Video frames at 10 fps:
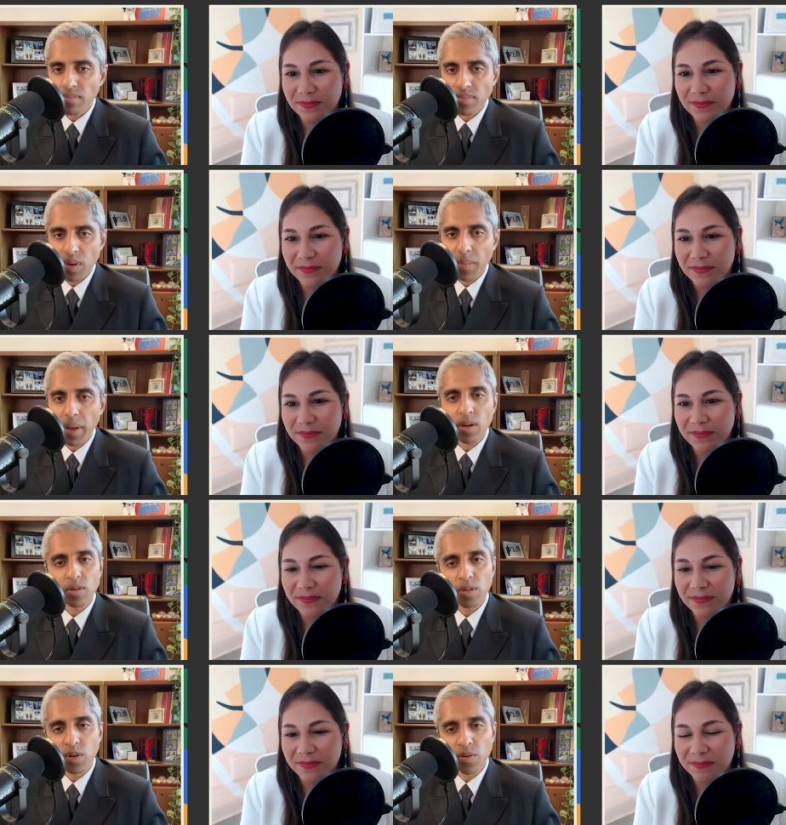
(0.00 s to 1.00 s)
Speaker 1: a
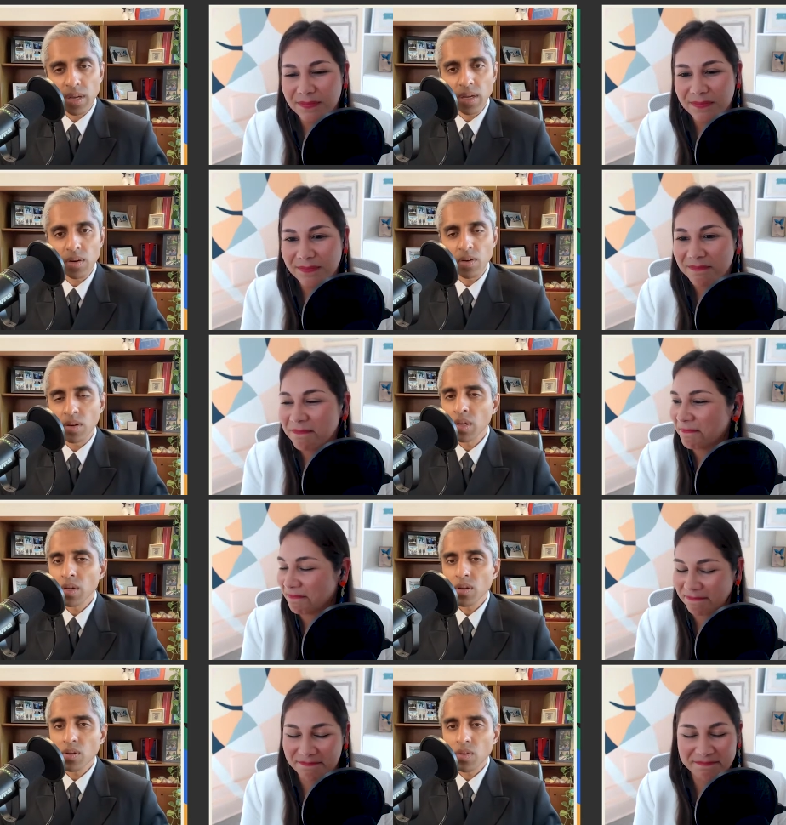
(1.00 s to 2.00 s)
medical degree or
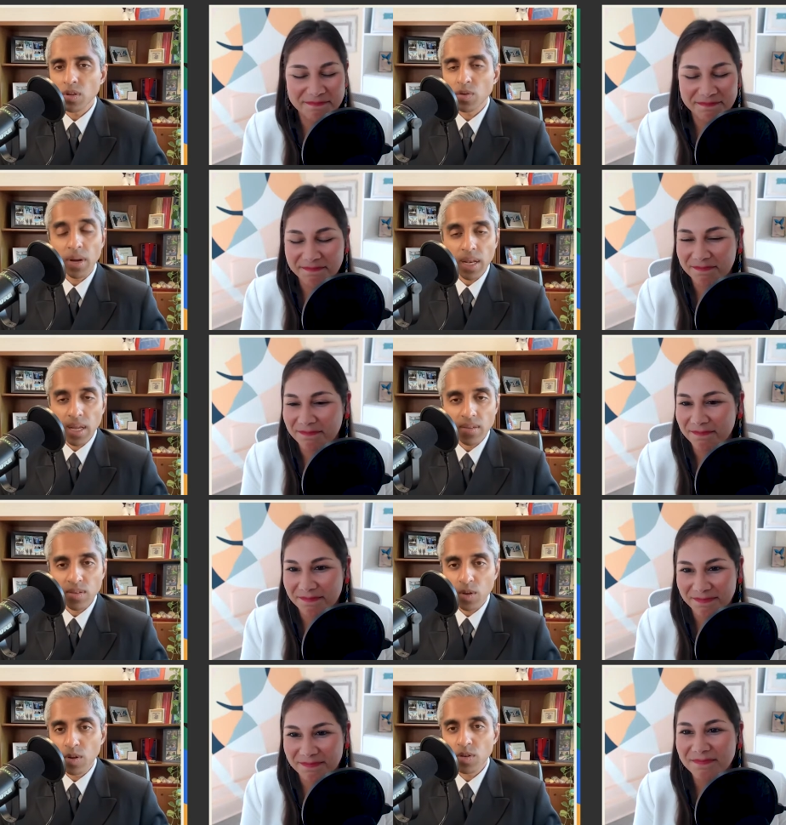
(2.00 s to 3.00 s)
or training
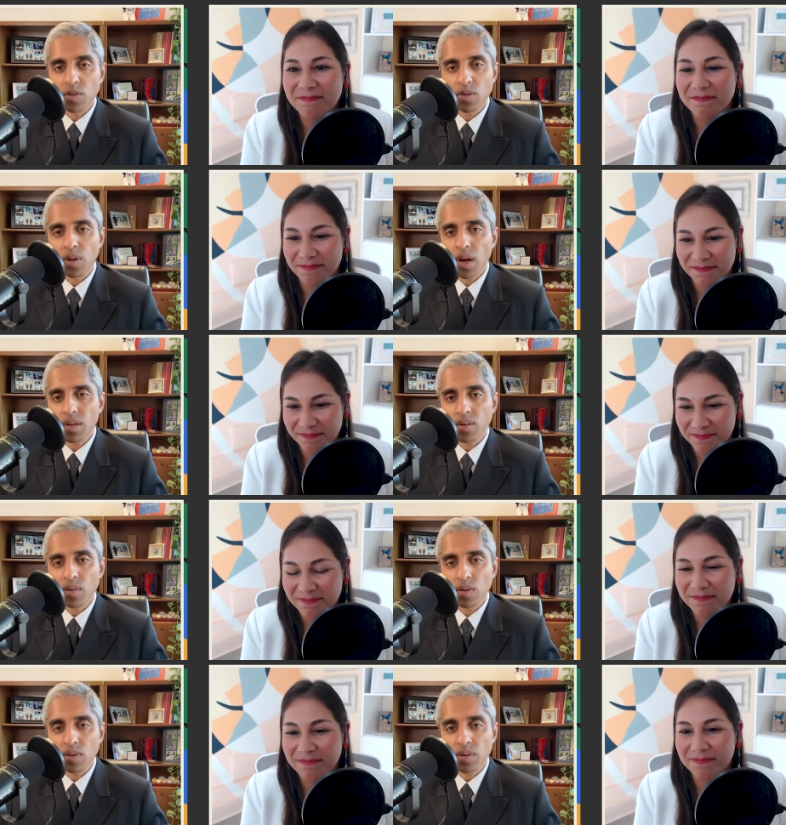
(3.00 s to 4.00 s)
as a nurse or a doctor
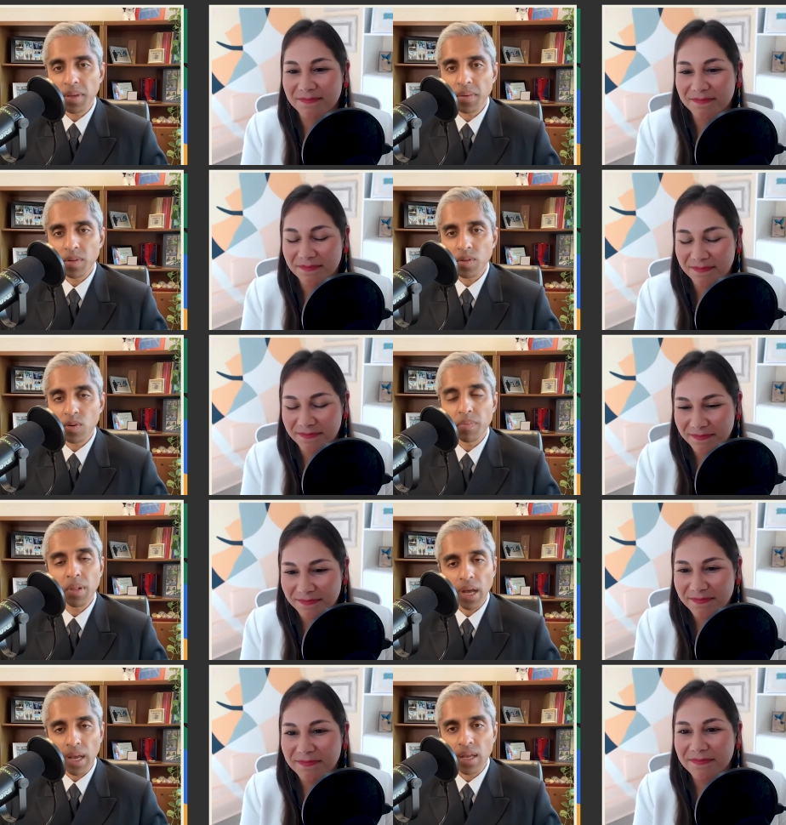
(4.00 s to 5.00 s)
in order to be able to mm-hmm.
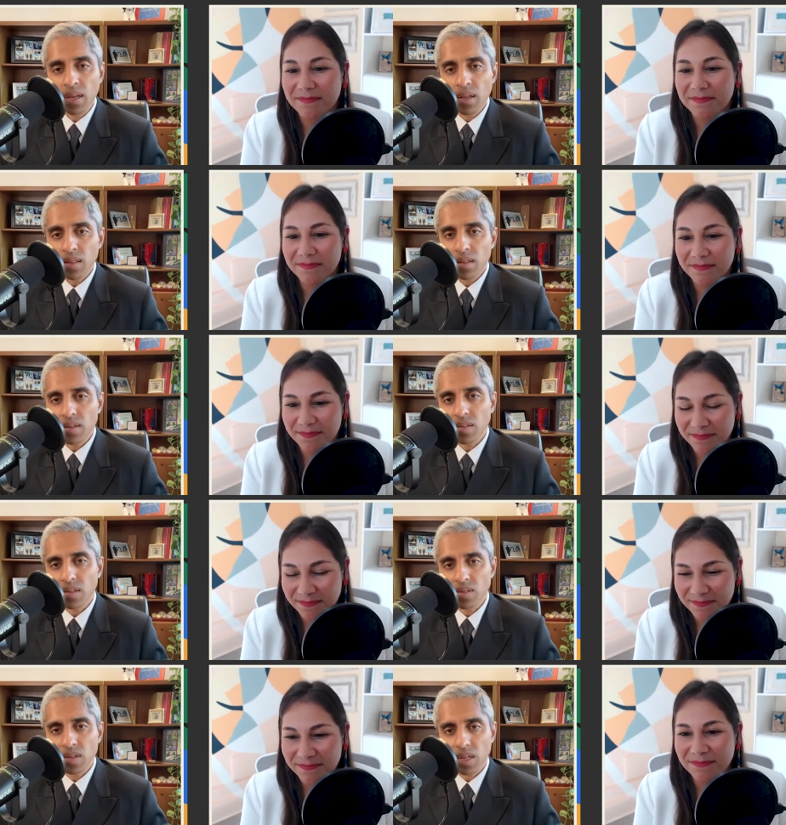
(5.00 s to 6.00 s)
apply this
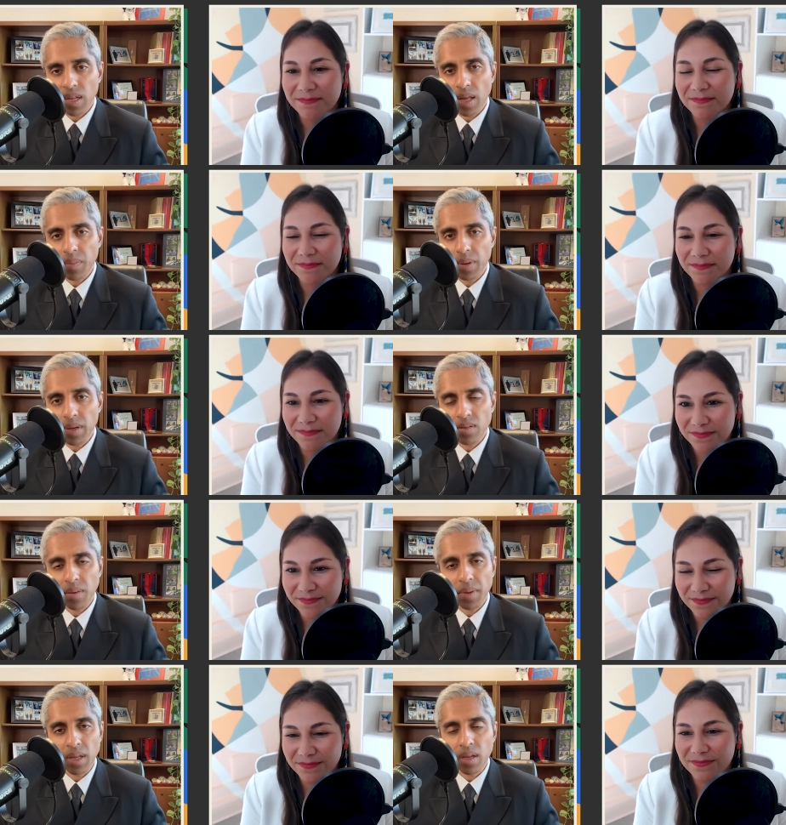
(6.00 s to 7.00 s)
skill set to helping
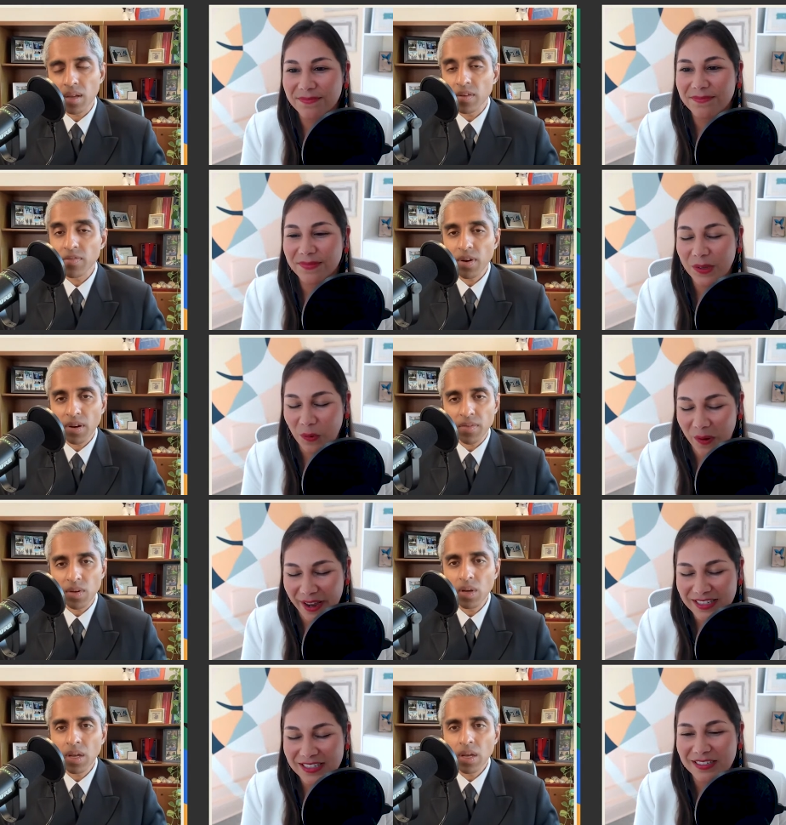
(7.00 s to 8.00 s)
somebody in front of
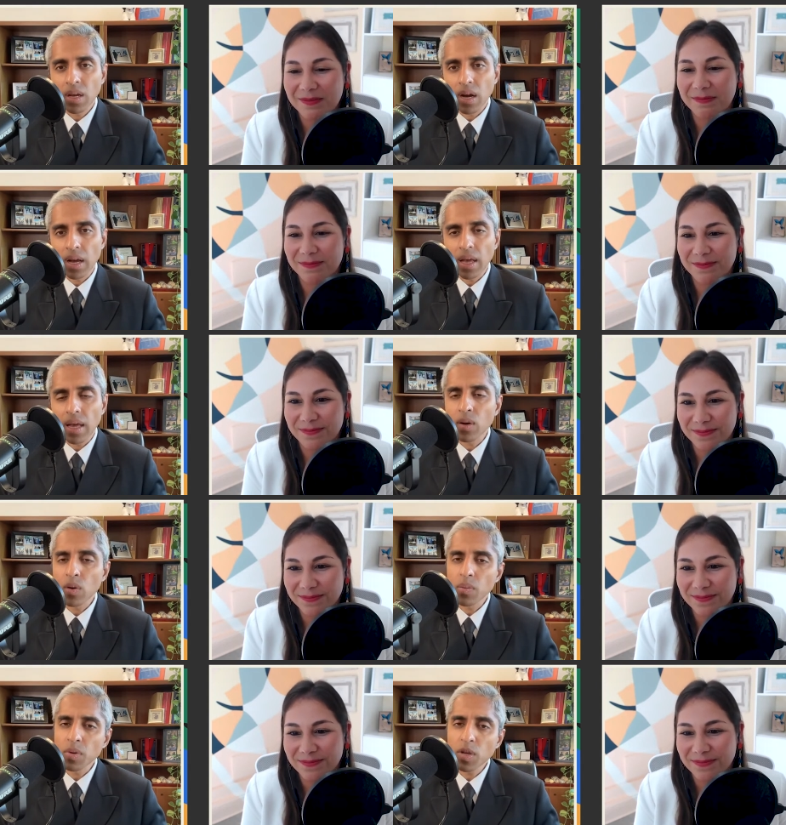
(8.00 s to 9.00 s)
you. Uh, and
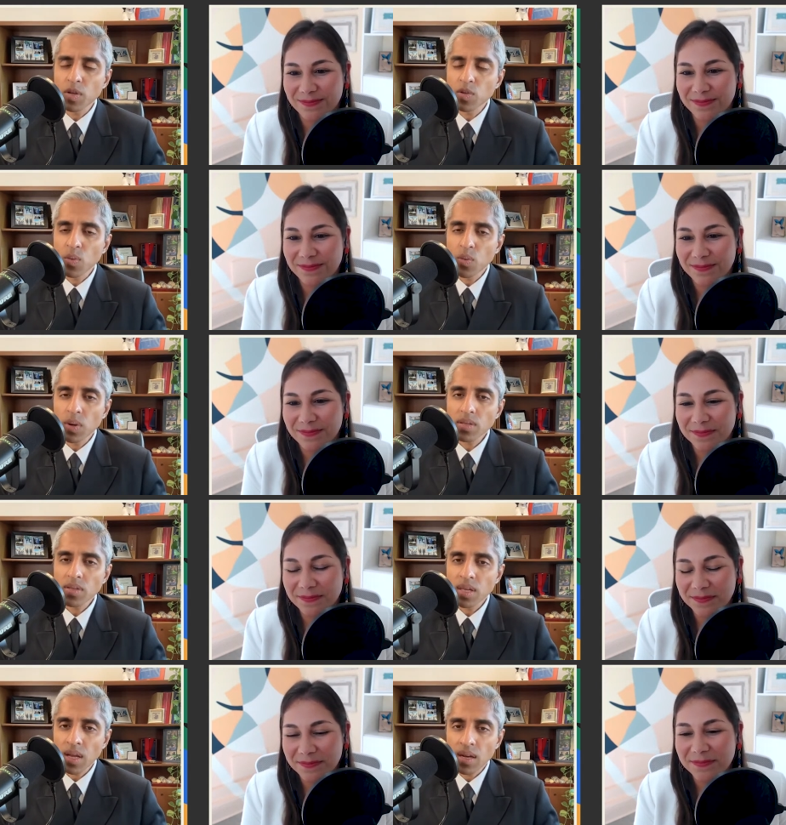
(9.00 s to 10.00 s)
I'm curious, what
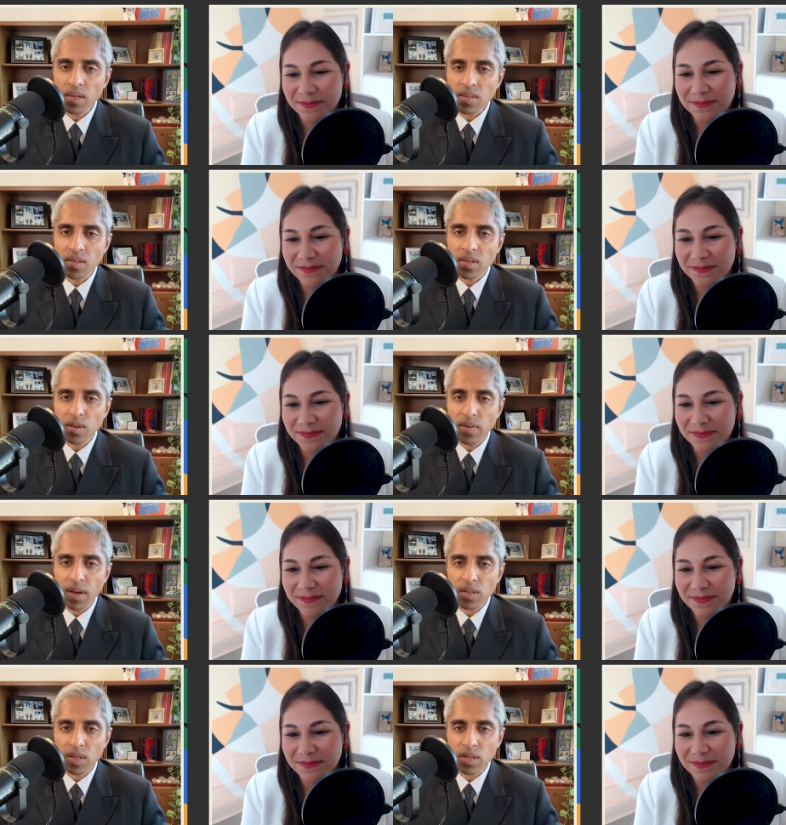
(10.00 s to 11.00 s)
is the youngest that you've
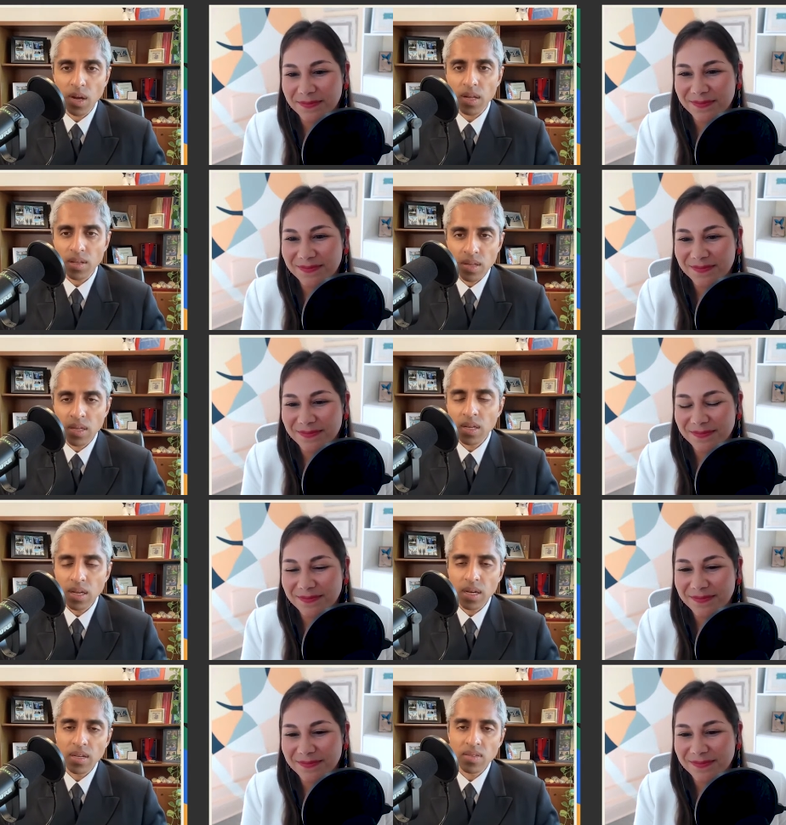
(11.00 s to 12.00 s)
actually taught
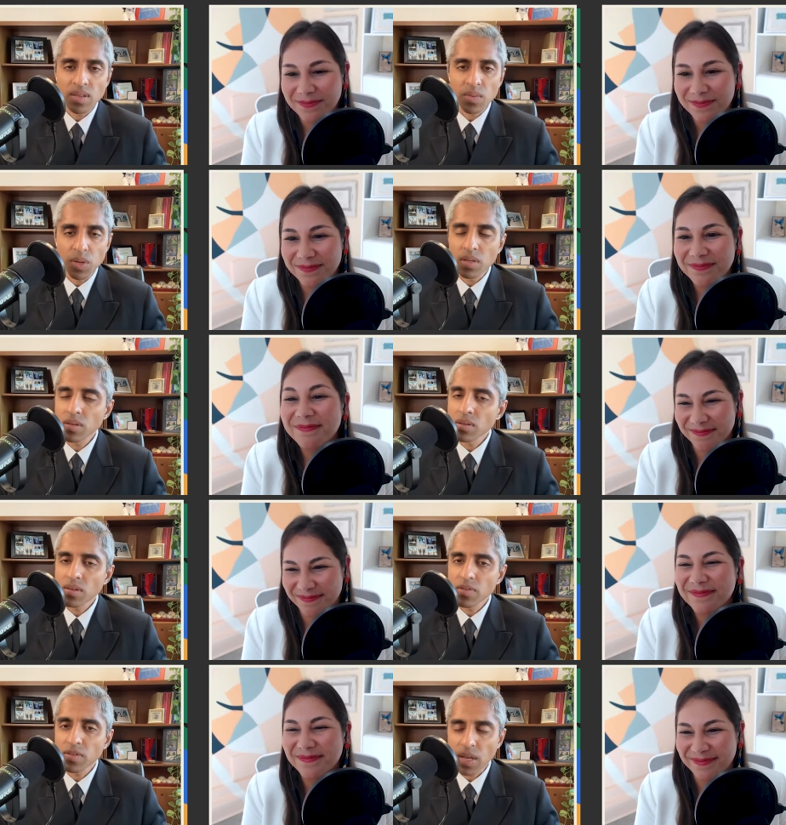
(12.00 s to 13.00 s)
uh, someone
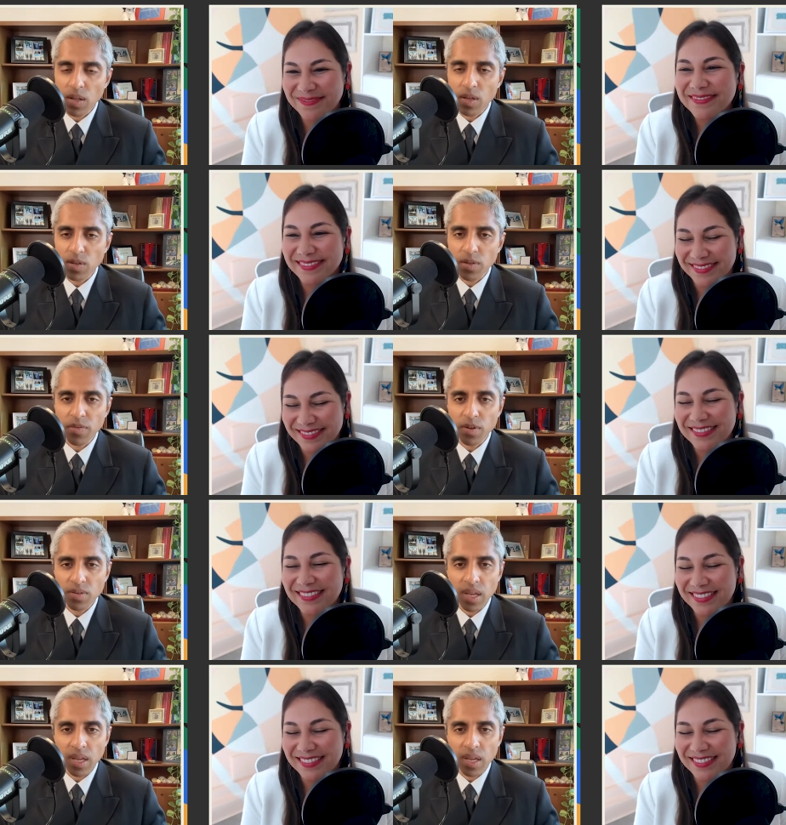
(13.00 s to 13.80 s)
psychological first